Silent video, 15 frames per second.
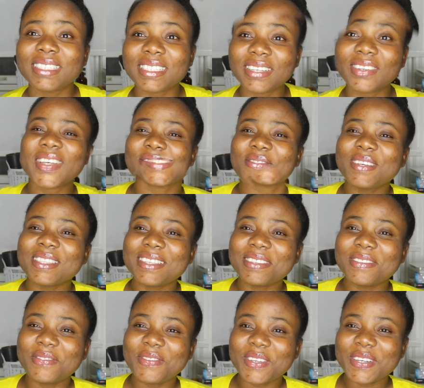That's it for
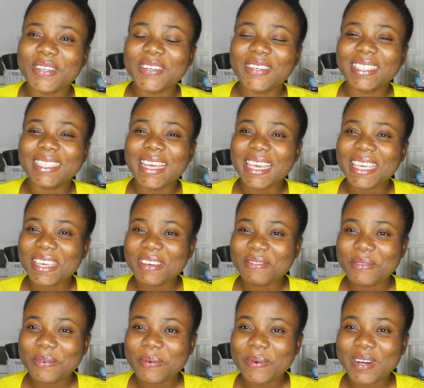this video. Thank you
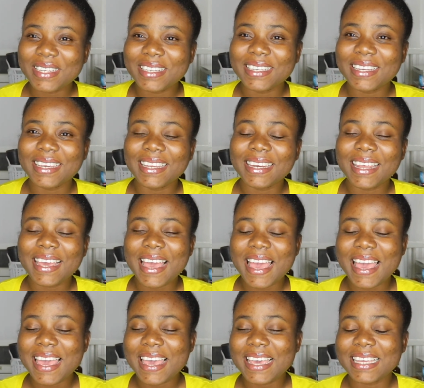for watching,
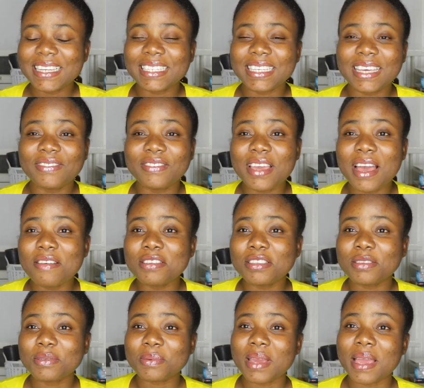and if you haven't
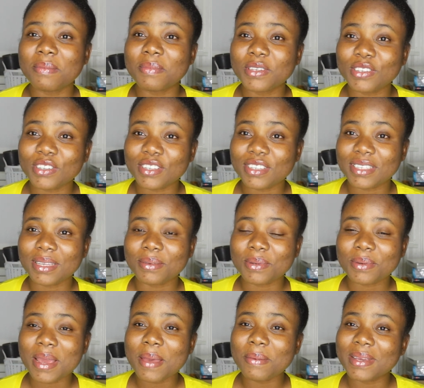subscribed, be sure to
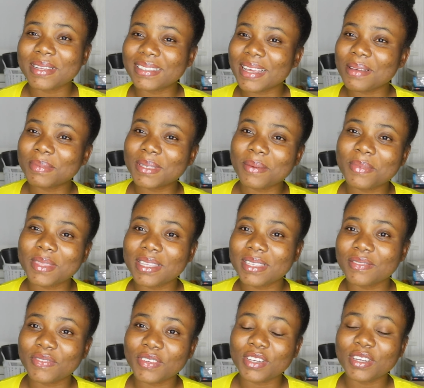subscribe and thumbs up
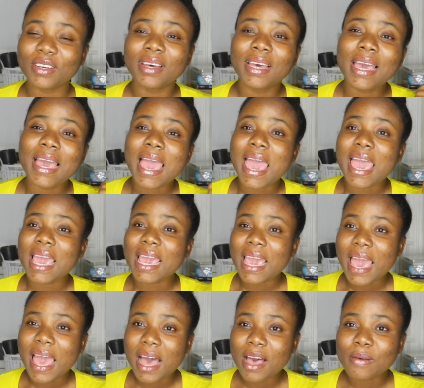this video. It
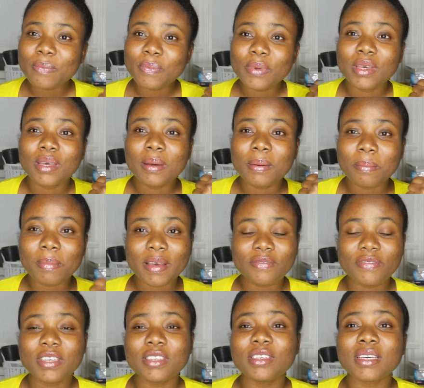helps my
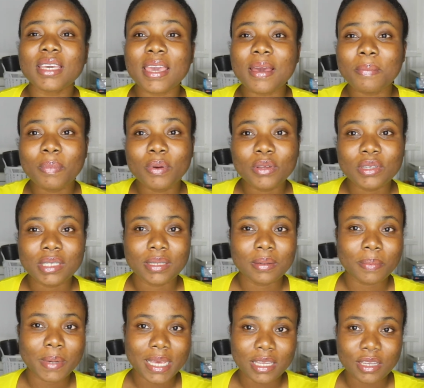video get
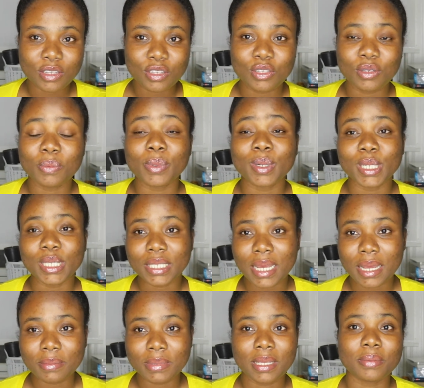pushed by YouTube when you
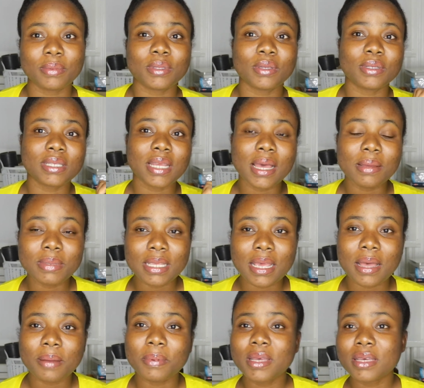thumbs up. So thumbs
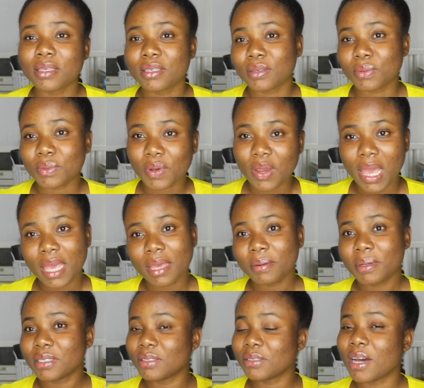up,
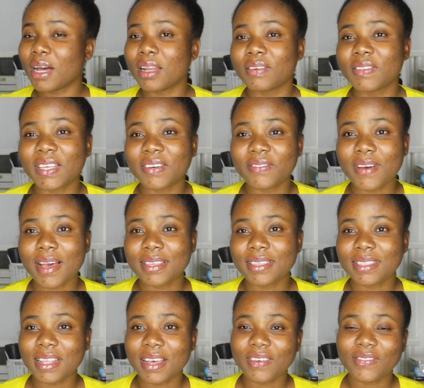subscribe, and do all of that fun
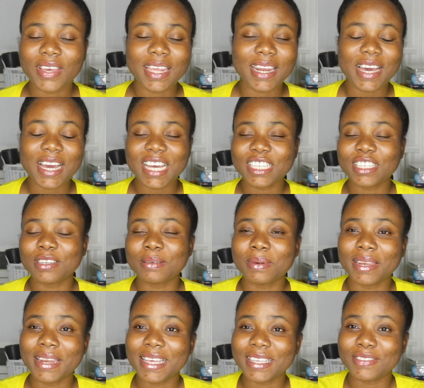stuff, and I'll catch you in
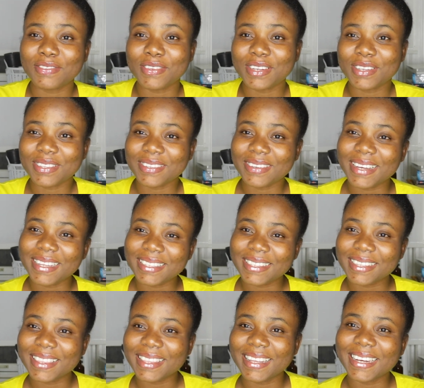my next video. So
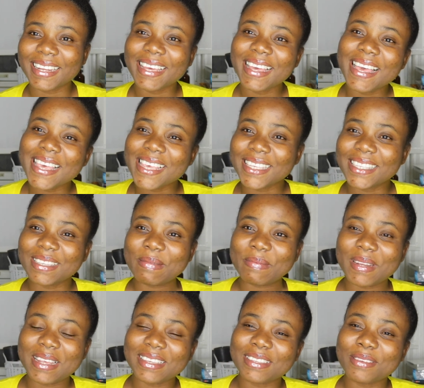until then, stay
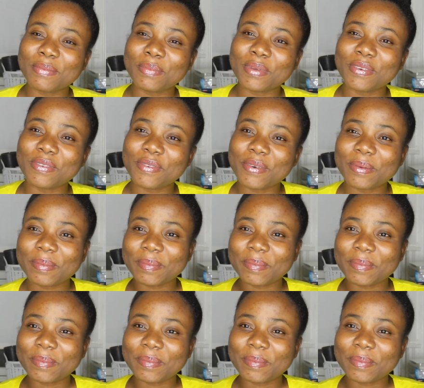blessed and beautiful.